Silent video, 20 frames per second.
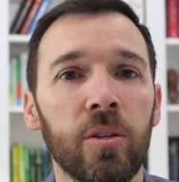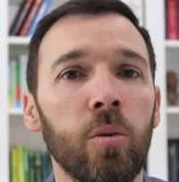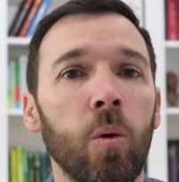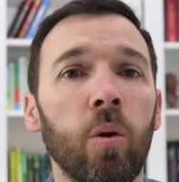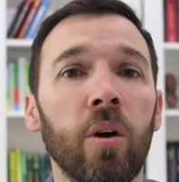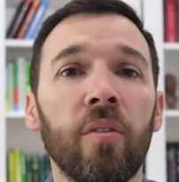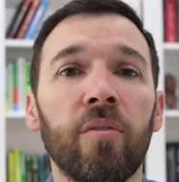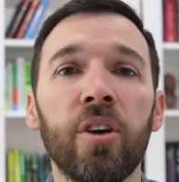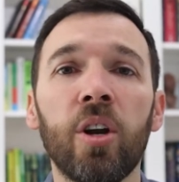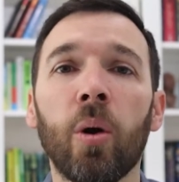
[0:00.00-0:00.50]
Or
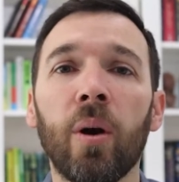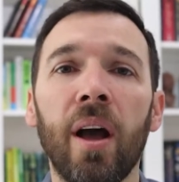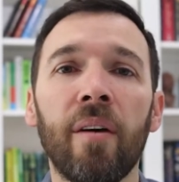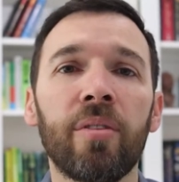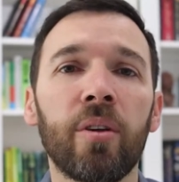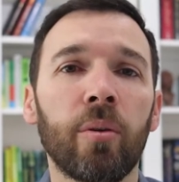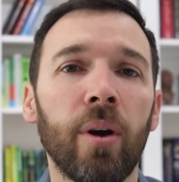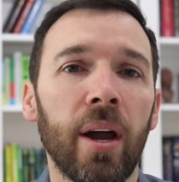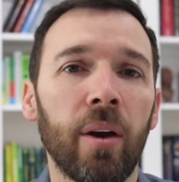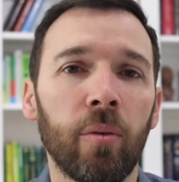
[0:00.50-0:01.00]
if you don't have the
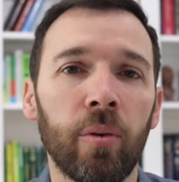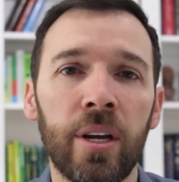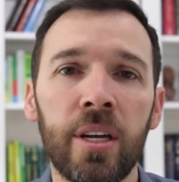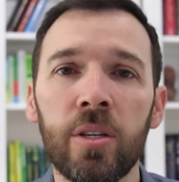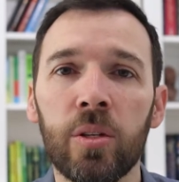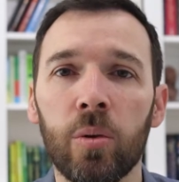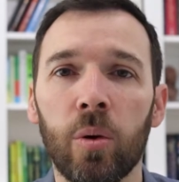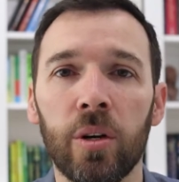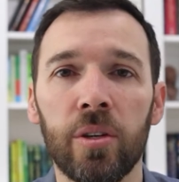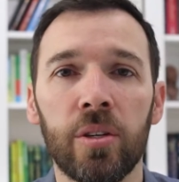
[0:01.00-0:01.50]
right
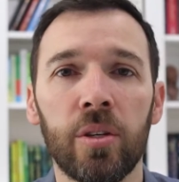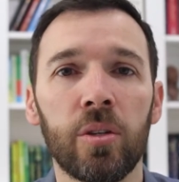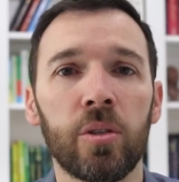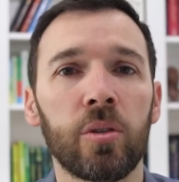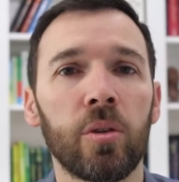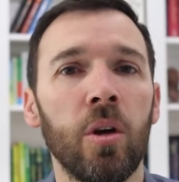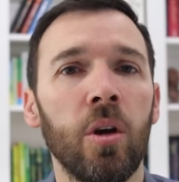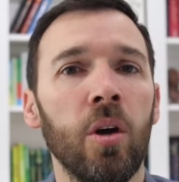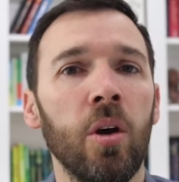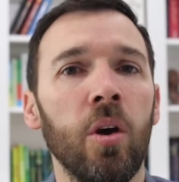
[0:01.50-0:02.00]
resources,
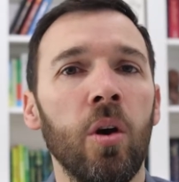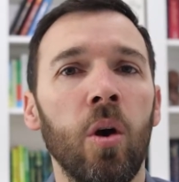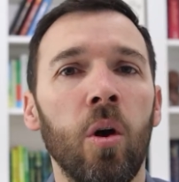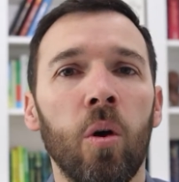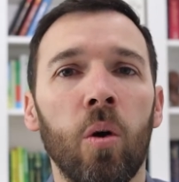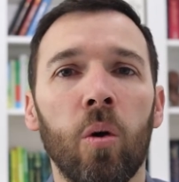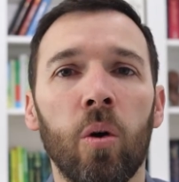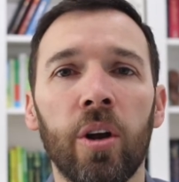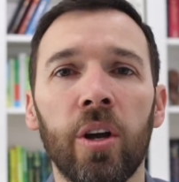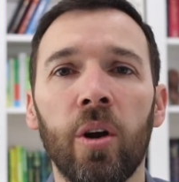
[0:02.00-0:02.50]

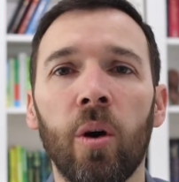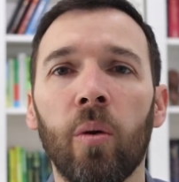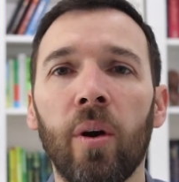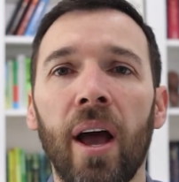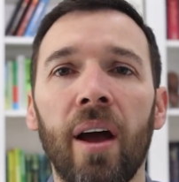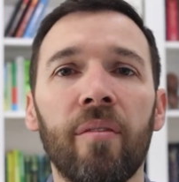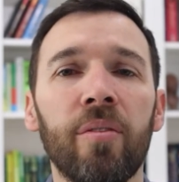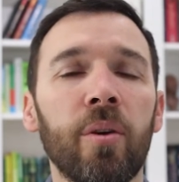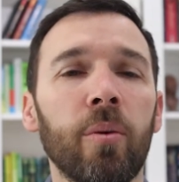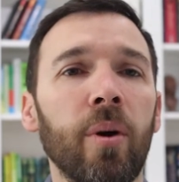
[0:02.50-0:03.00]
or you don't
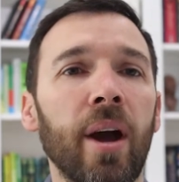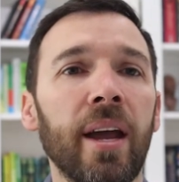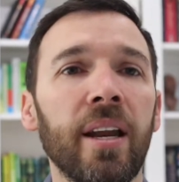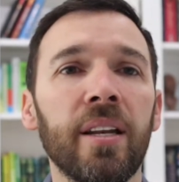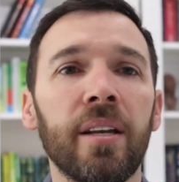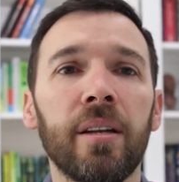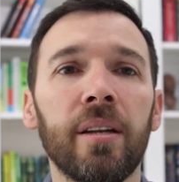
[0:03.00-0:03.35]
have the right,